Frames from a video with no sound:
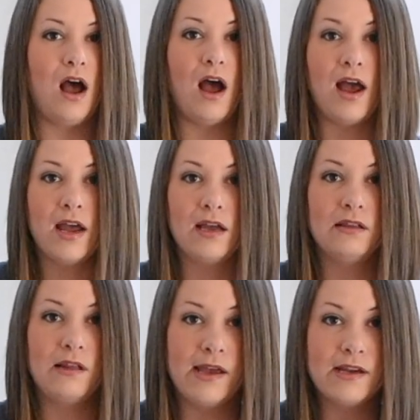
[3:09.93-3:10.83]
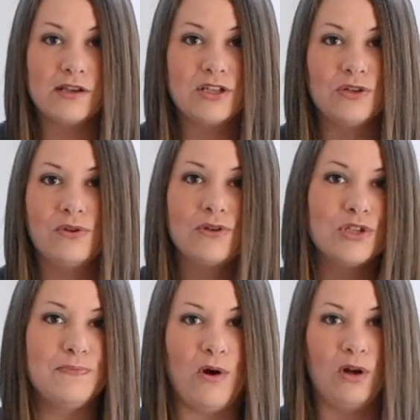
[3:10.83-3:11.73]
I like to
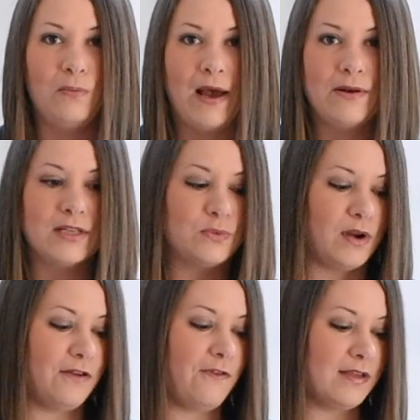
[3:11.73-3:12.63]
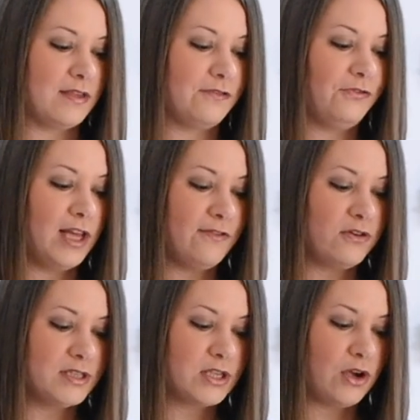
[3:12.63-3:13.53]
usually bottle my nuts, when I find that the flavor
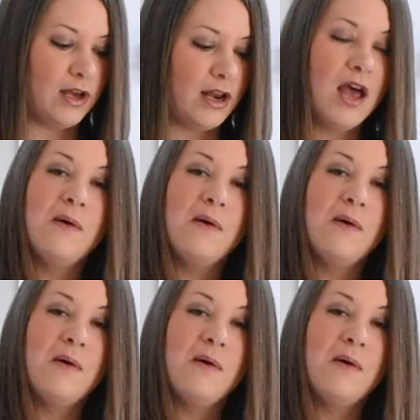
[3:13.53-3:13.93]
is good,